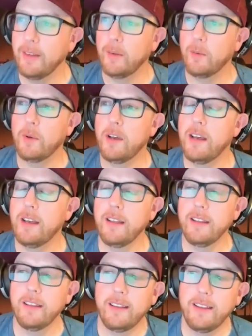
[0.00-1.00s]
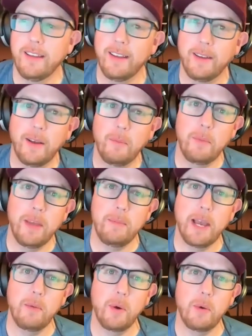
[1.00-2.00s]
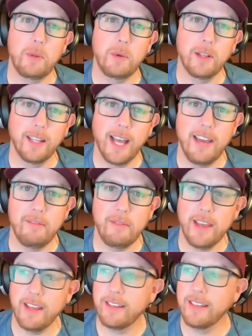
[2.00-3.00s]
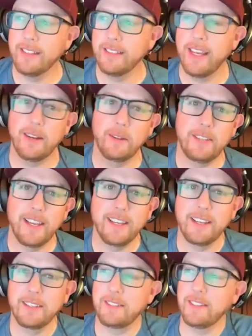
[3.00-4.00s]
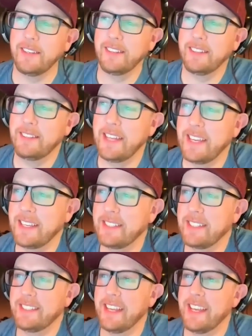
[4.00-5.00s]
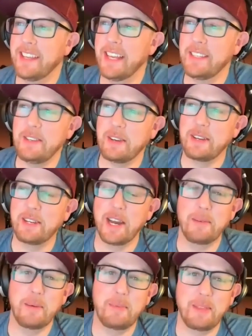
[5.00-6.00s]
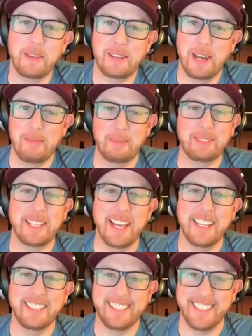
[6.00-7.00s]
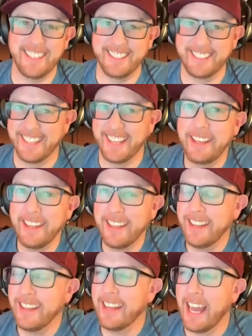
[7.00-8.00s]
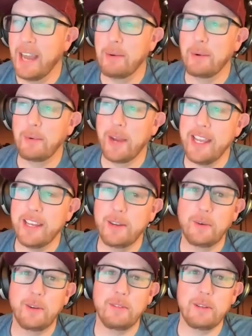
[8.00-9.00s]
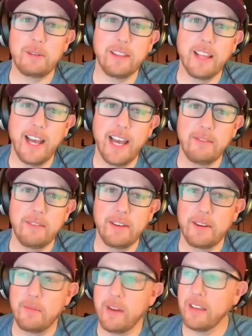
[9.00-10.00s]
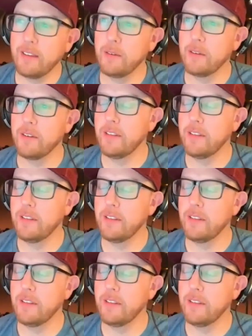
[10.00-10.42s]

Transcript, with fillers: Well, Maybe I won't do it live then, because then okay, it'll take yeah. us to take yeah. us a set. Unless you could come up with a couple sentences, I will write a review live under my Google